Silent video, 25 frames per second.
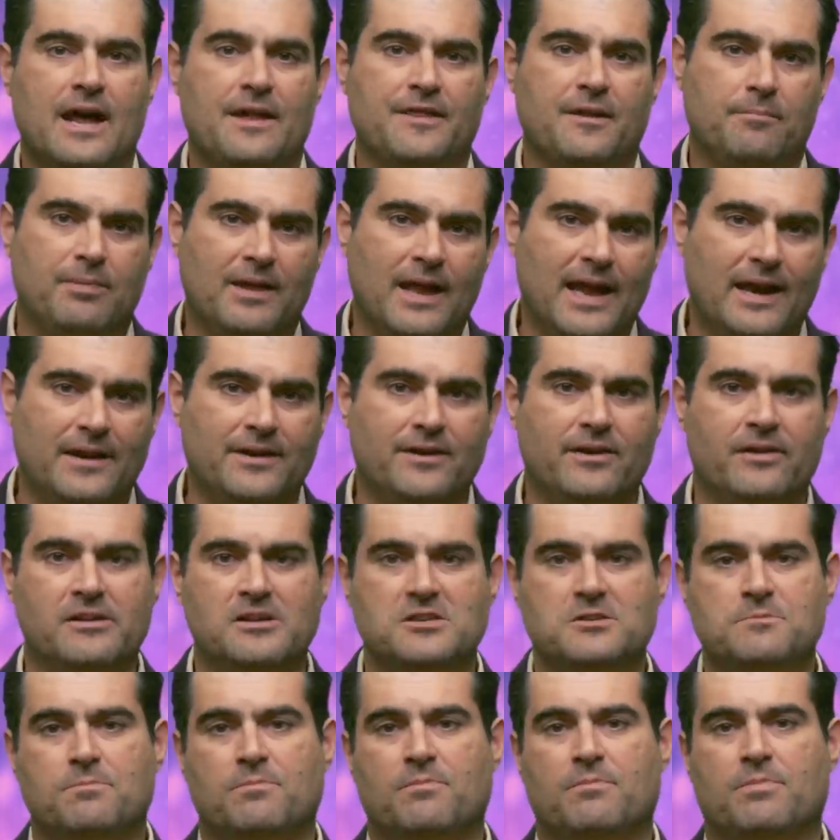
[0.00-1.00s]
Now, the
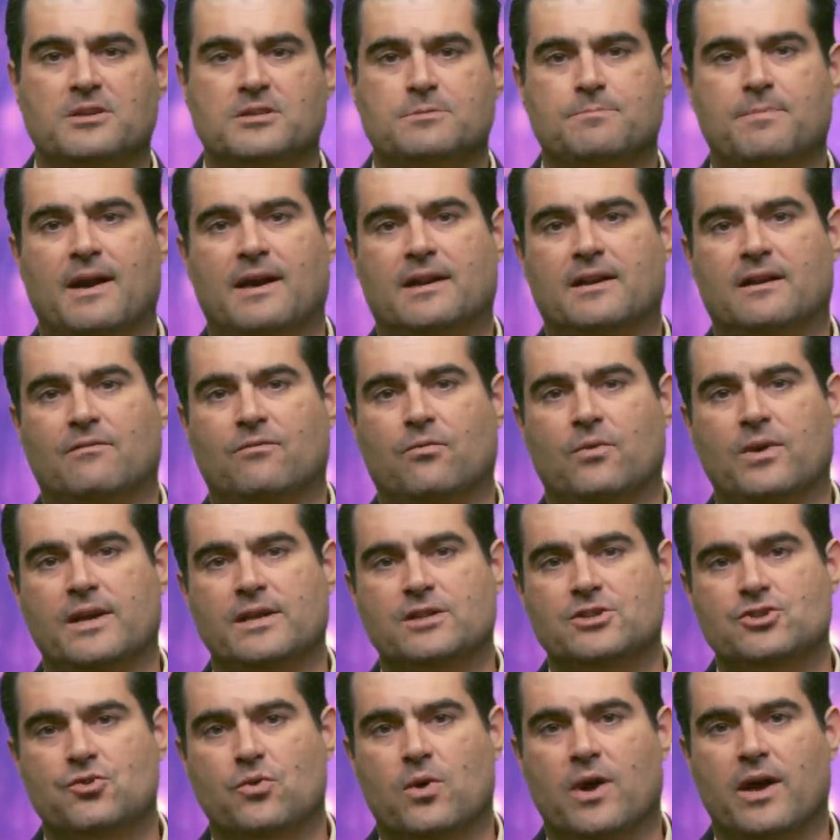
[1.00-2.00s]
planetary perspective
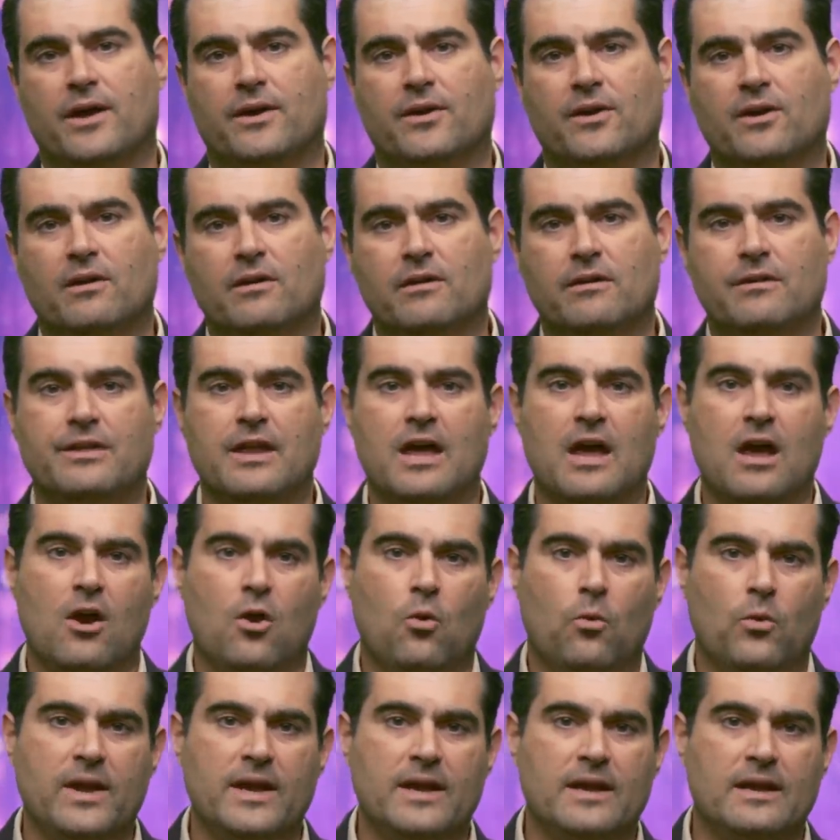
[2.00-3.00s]
we enjoy on Earth,
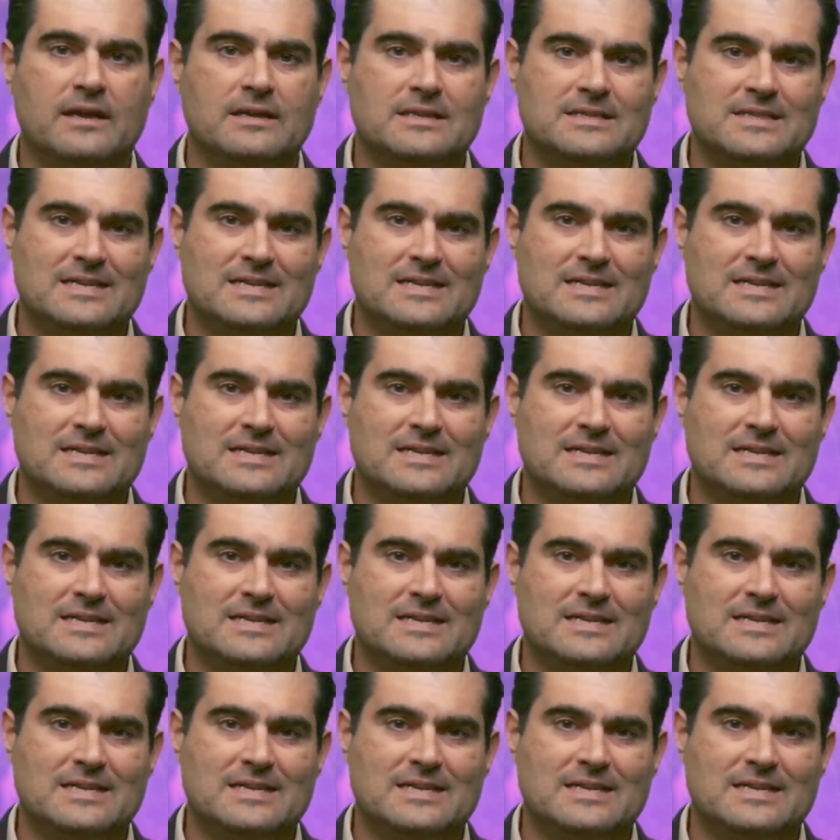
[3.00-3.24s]
we